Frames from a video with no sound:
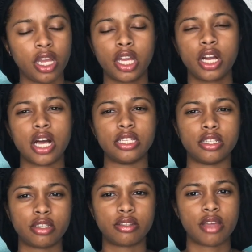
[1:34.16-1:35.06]

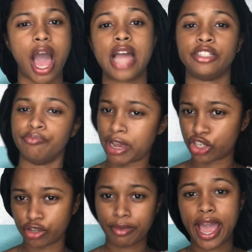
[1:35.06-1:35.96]
because I
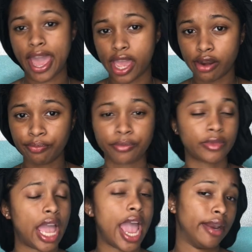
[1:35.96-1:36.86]
measured my head
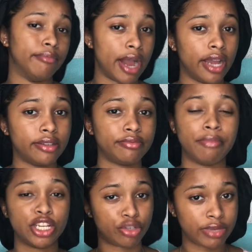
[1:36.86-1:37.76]
and my
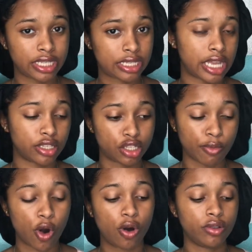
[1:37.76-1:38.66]
measurement said
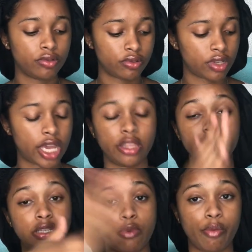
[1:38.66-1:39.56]
small in
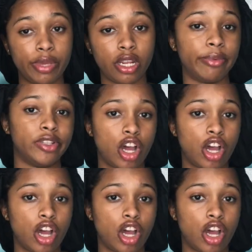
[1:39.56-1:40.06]
the small, medium, and